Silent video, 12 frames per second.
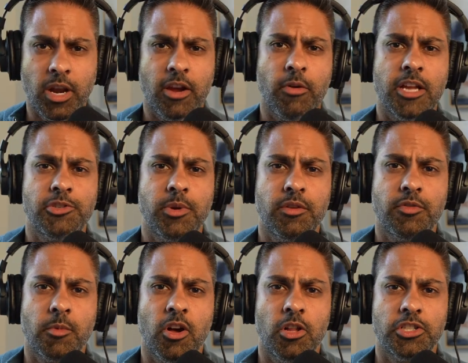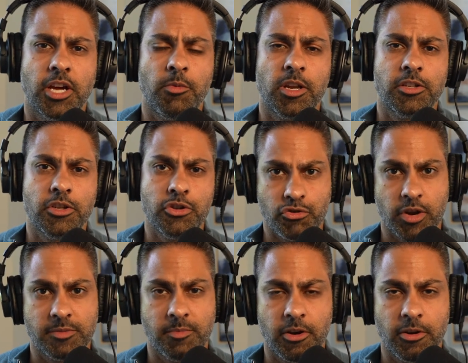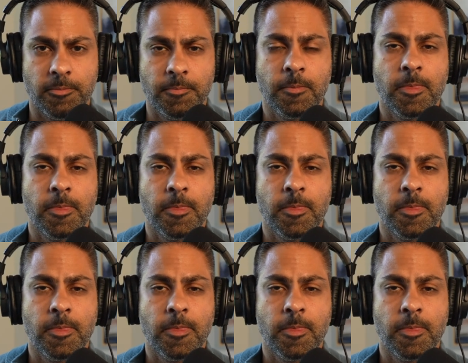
When I graduated from college, I wanted to dress better.